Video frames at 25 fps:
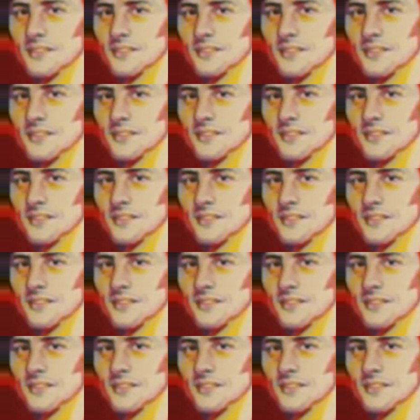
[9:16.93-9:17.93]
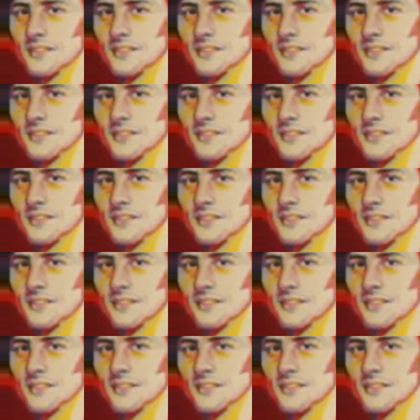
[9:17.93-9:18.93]

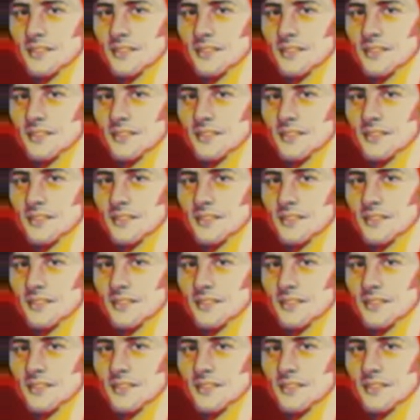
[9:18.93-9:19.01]
No words are spoken by the person on screen.